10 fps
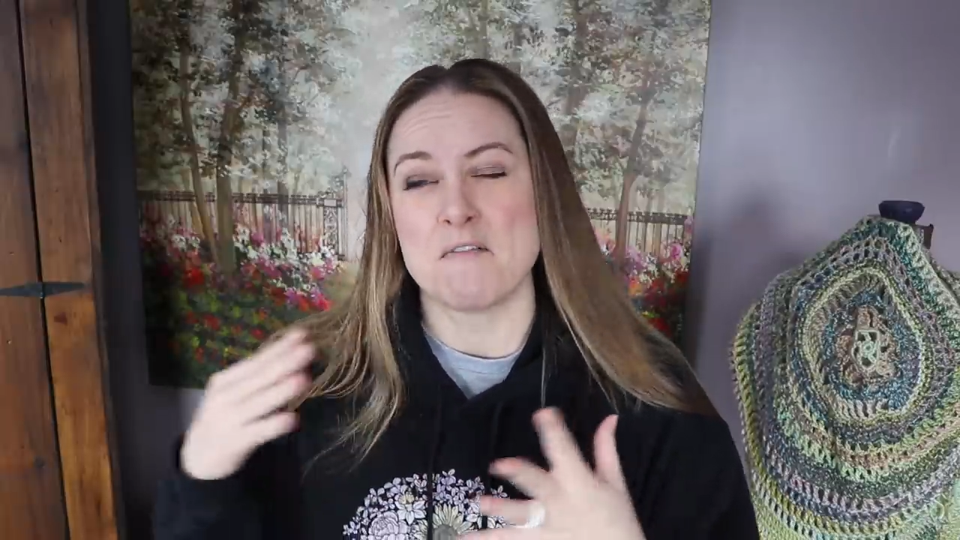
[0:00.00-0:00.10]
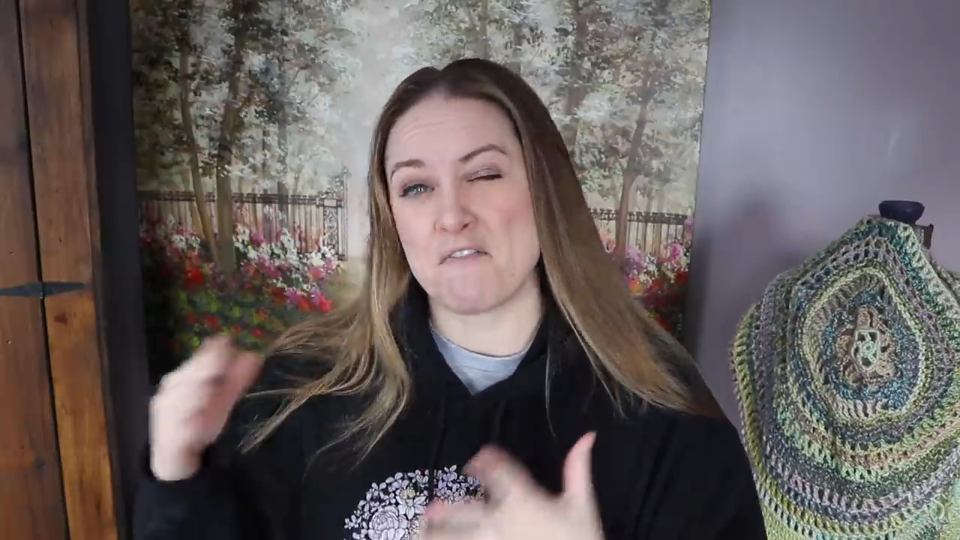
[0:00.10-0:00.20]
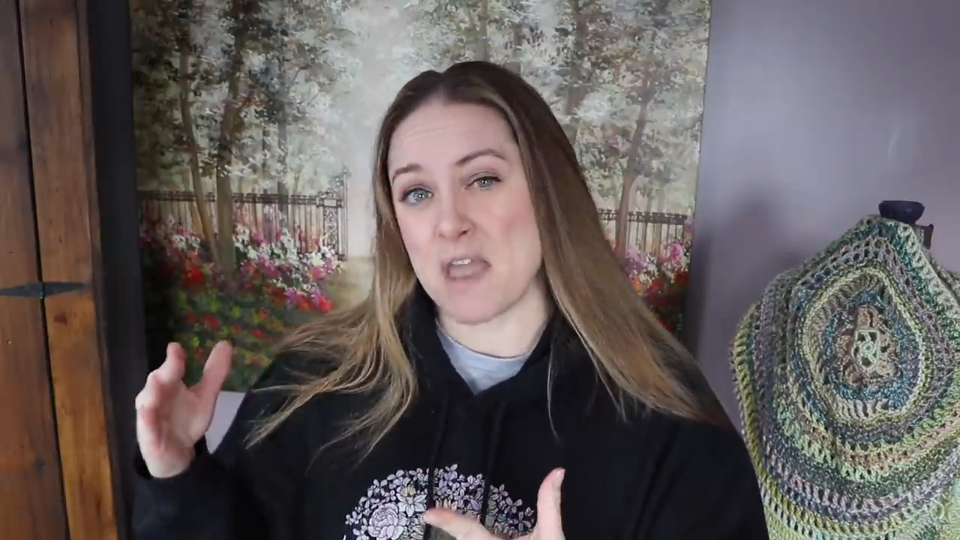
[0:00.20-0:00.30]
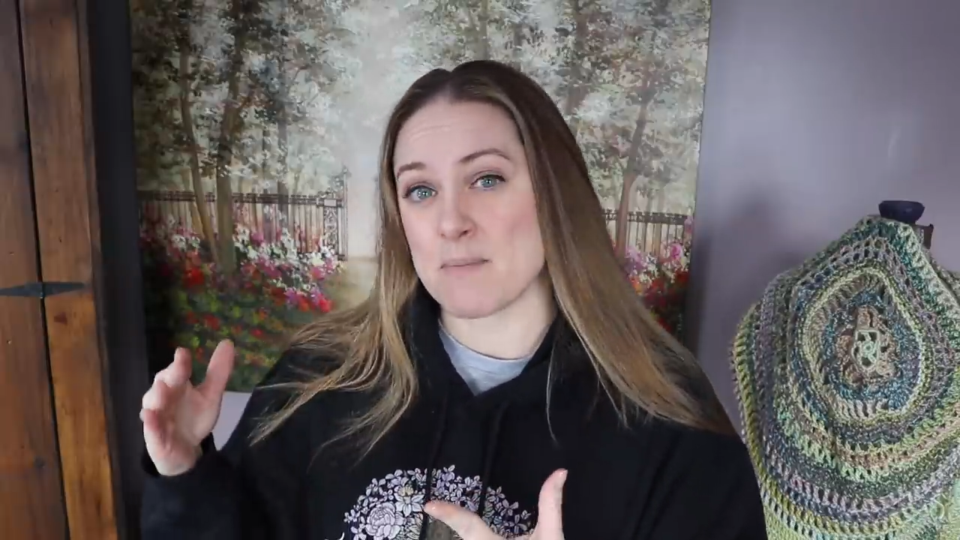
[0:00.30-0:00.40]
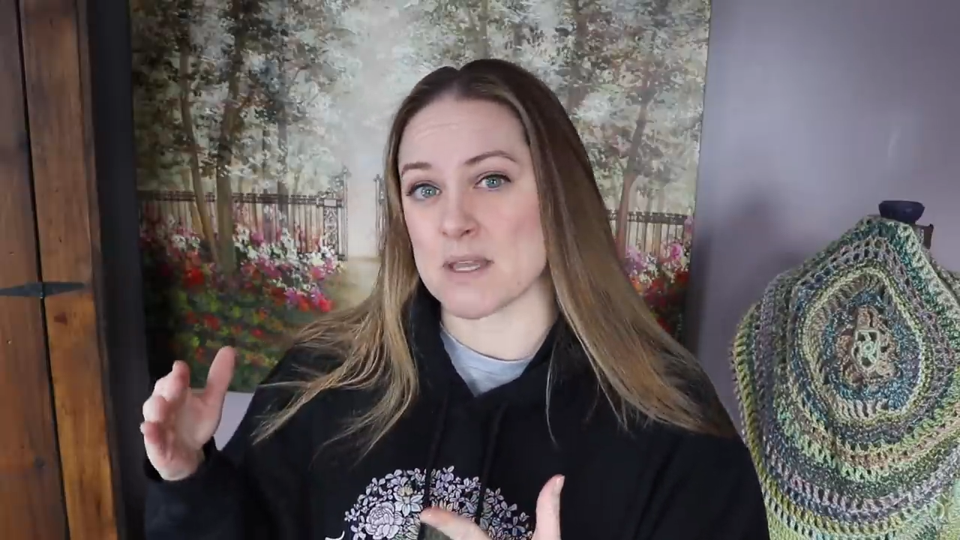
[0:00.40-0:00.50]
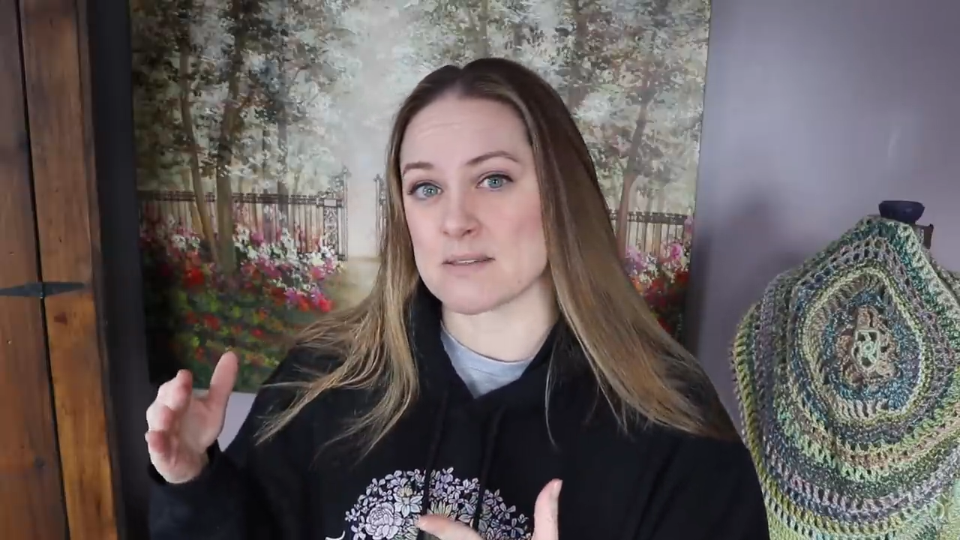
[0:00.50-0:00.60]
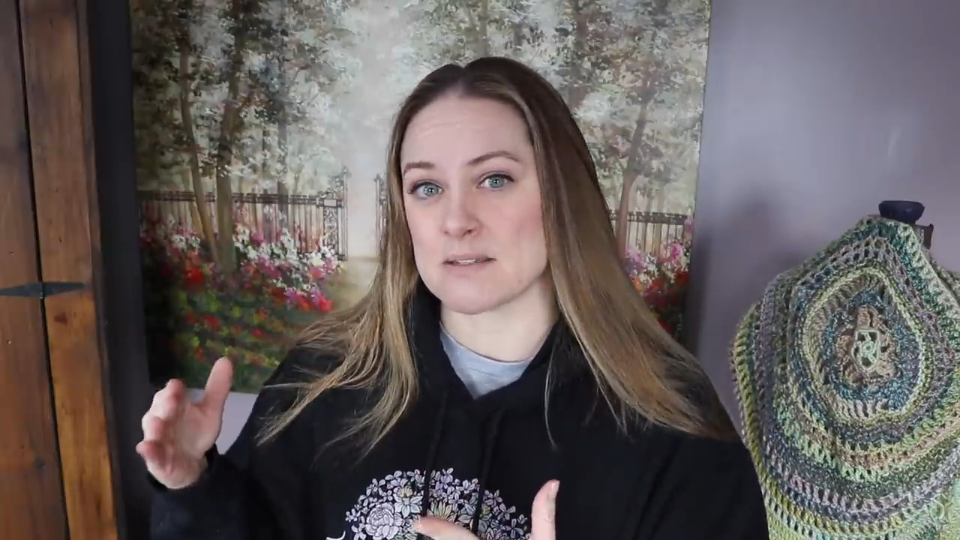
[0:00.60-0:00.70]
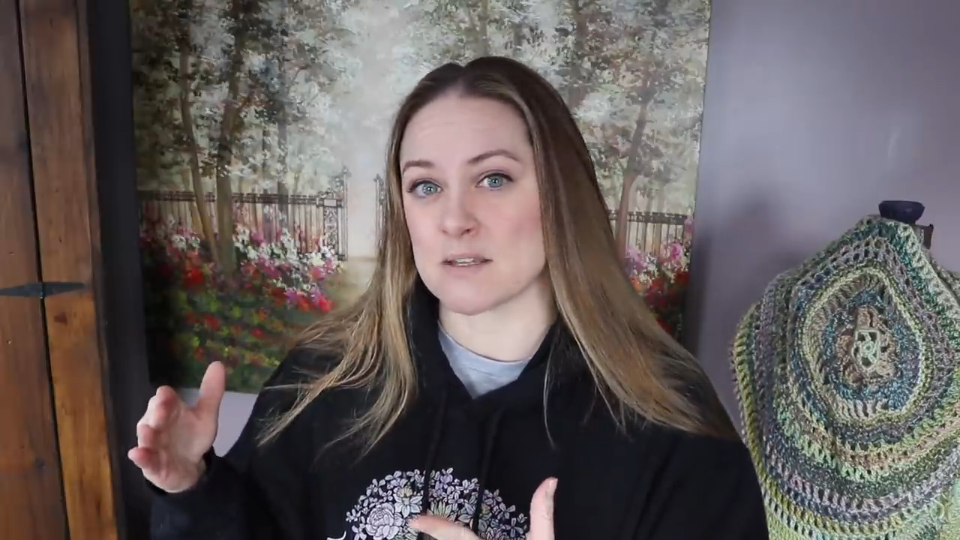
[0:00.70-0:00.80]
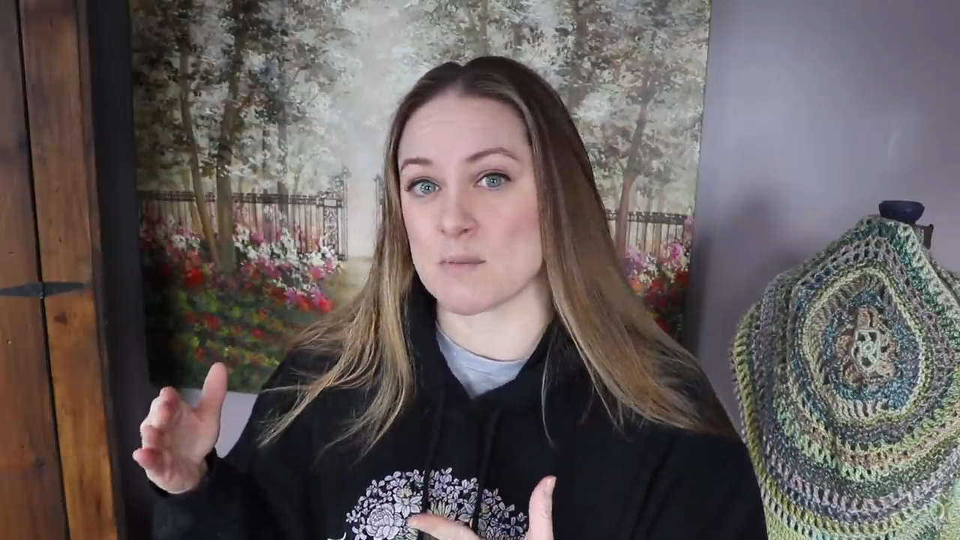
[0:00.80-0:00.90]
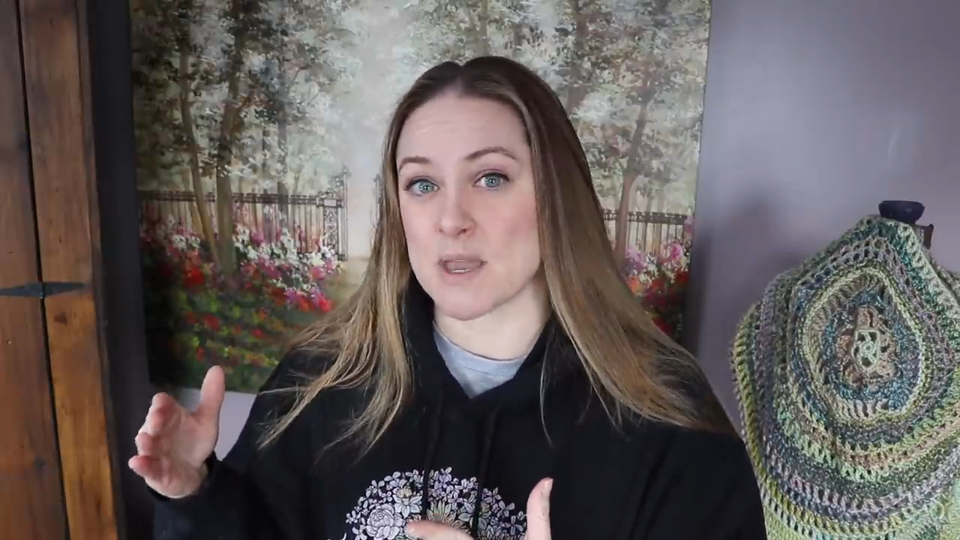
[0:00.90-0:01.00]
famous
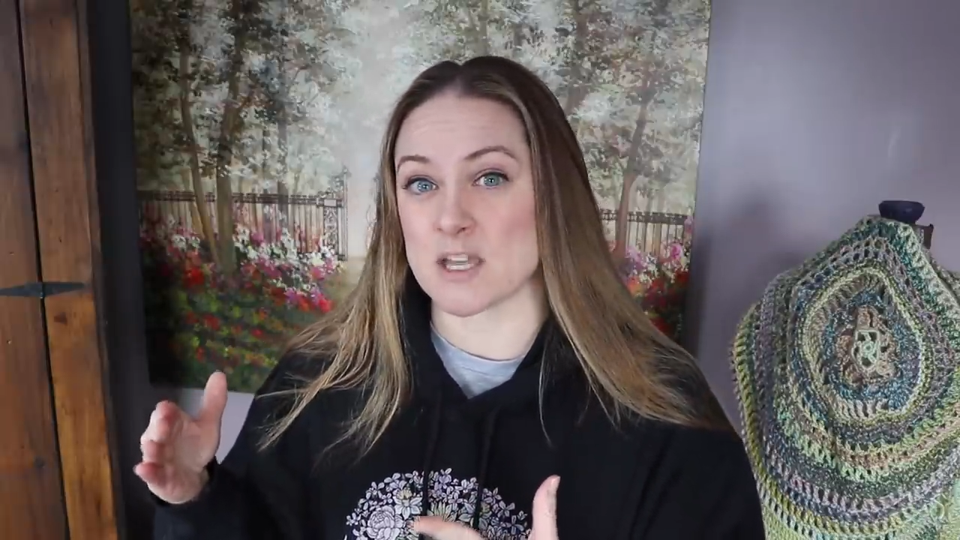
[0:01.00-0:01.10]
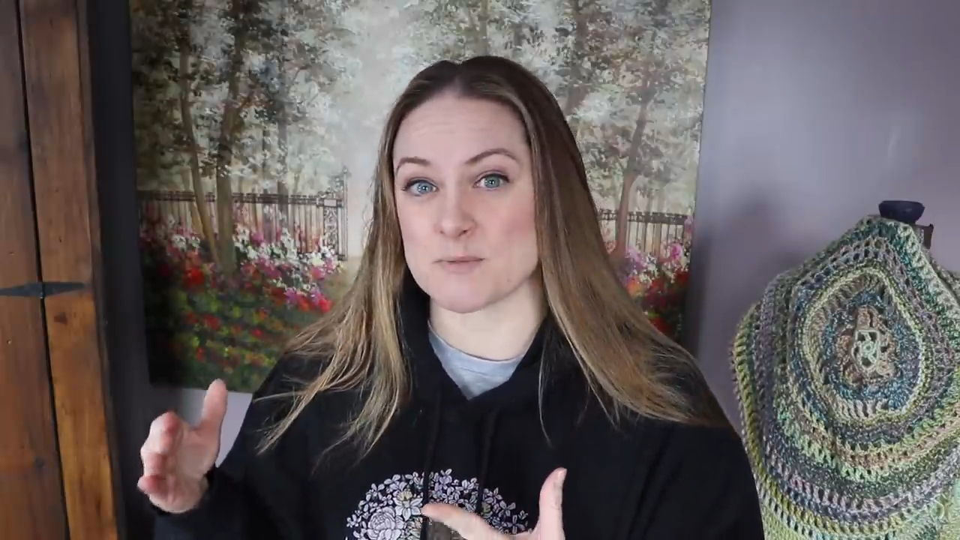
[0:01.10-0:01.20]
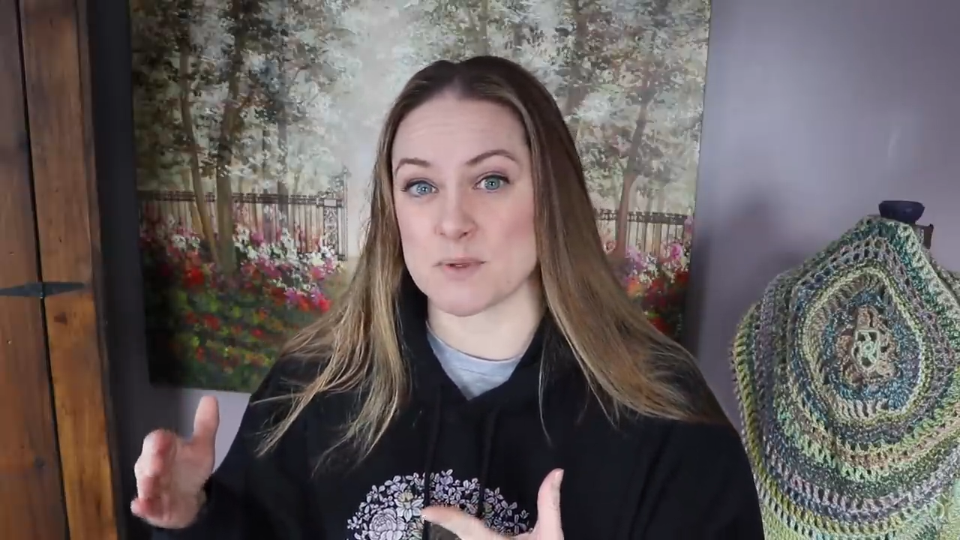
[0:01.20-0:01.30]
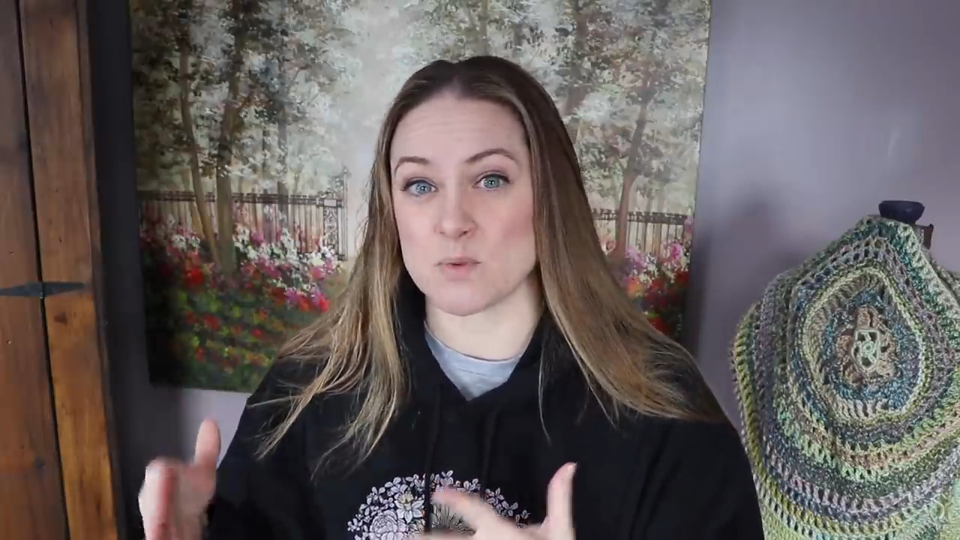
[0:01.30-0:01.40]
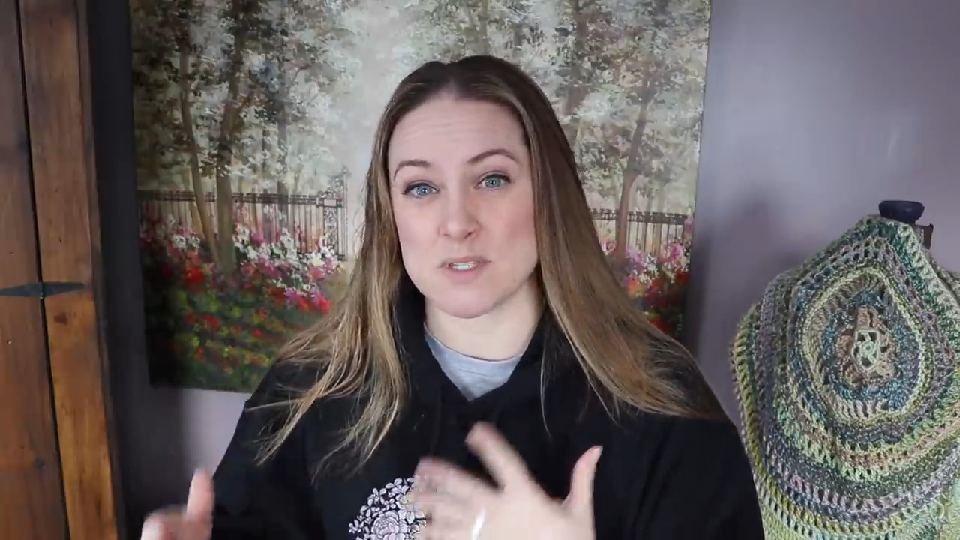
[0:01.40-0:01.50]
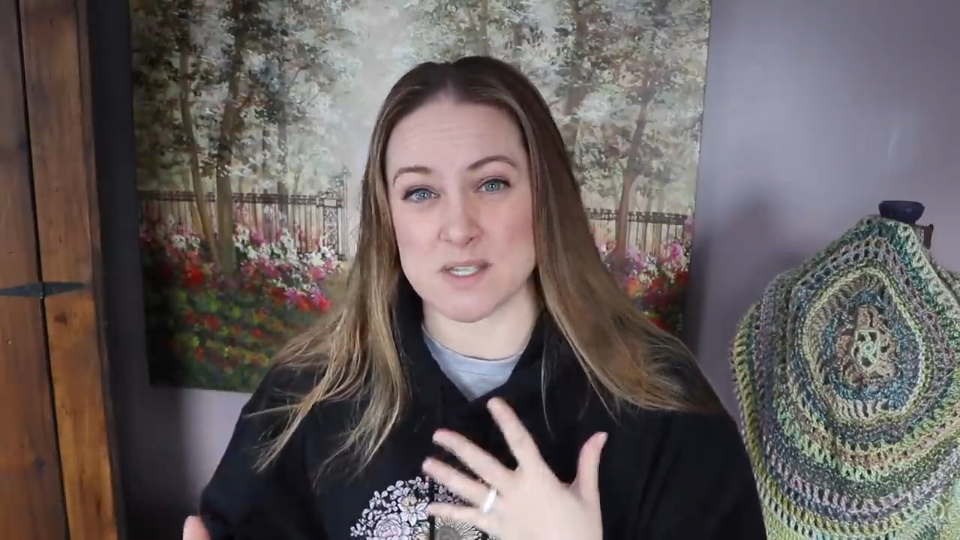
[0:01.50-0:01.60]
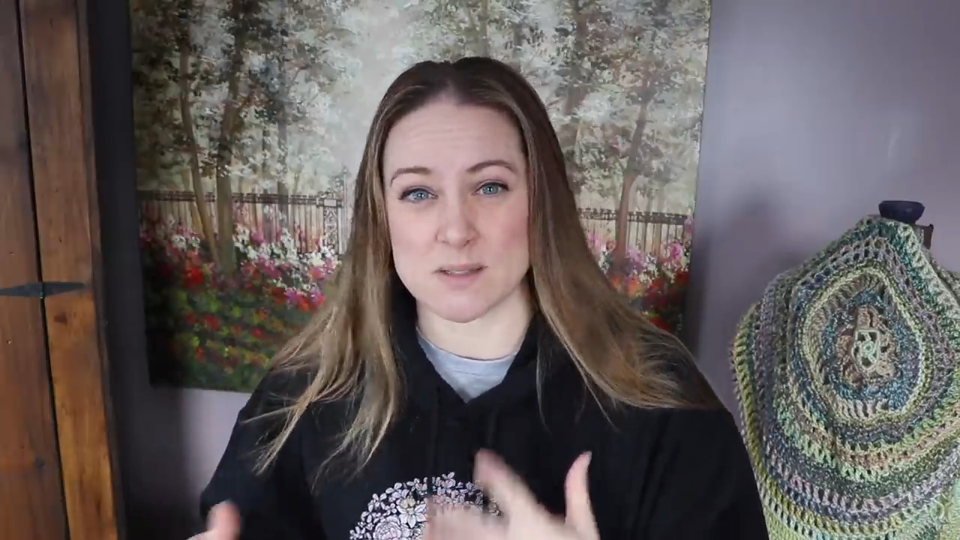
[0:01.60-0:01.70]
until my husband was